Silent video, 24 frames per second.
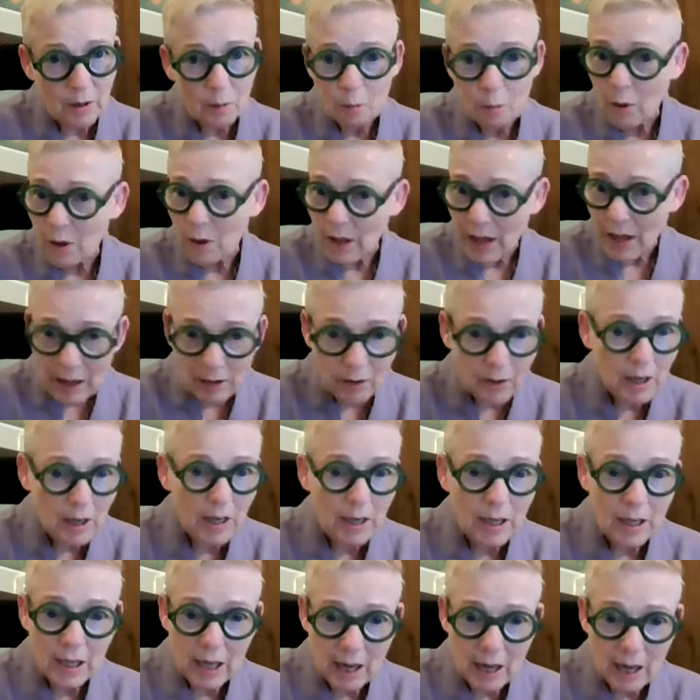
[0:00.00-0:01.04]
without
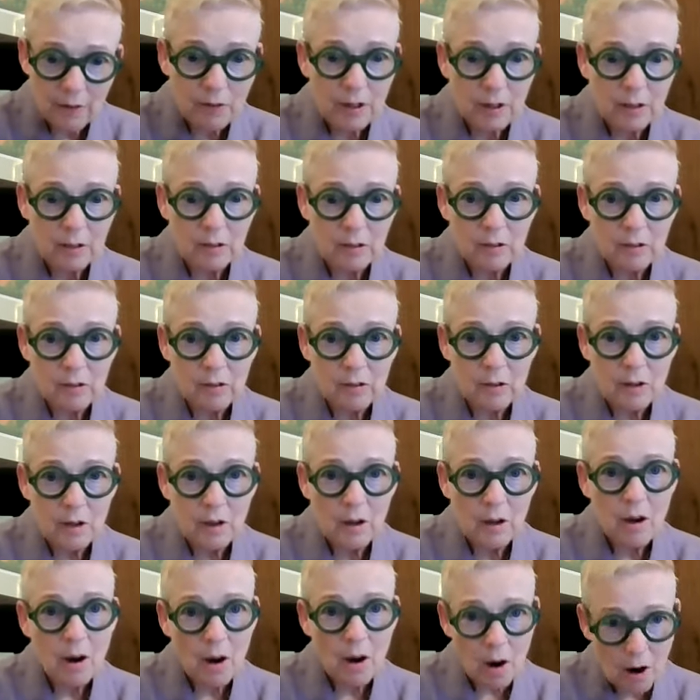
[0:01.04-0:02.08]
any evidence
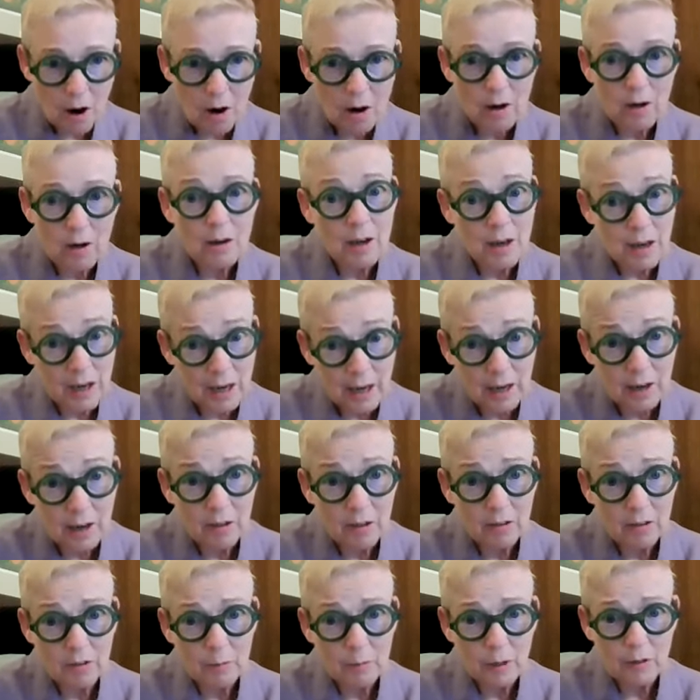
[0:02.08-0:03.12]
are
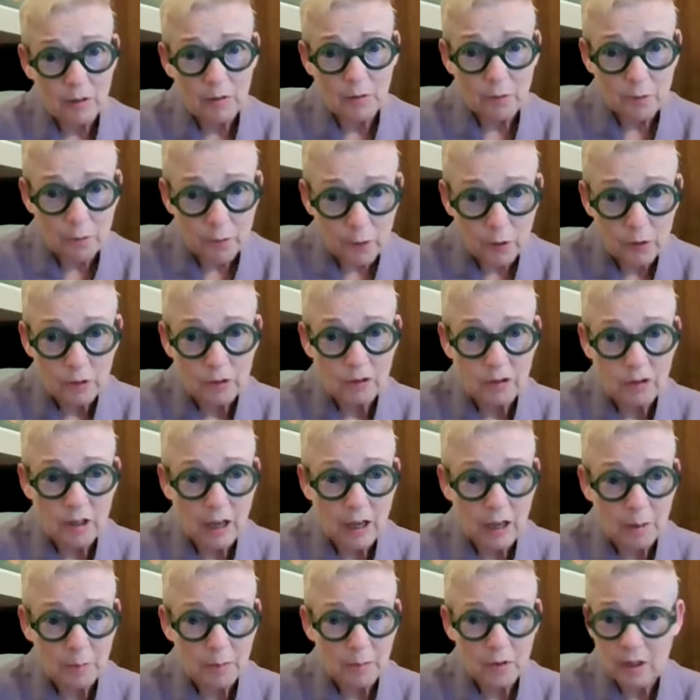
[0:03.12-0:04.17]
harassment, full
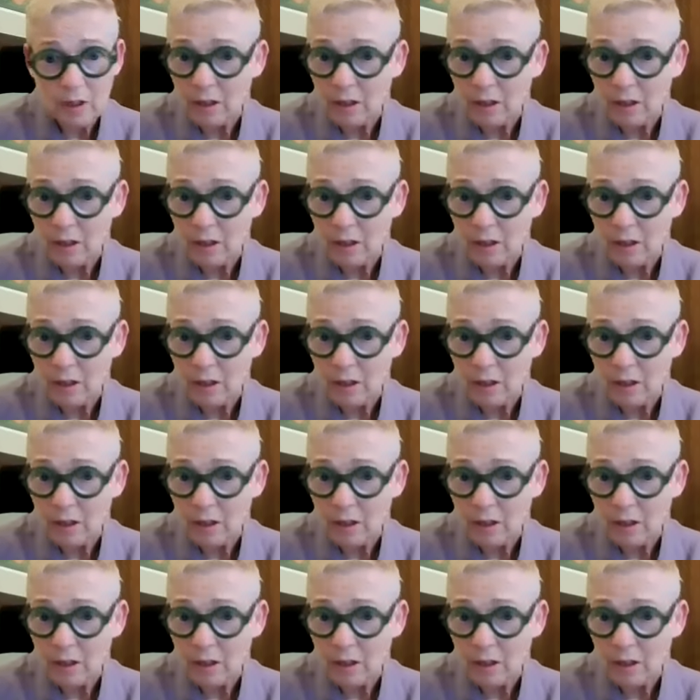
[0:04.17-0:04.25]
stop.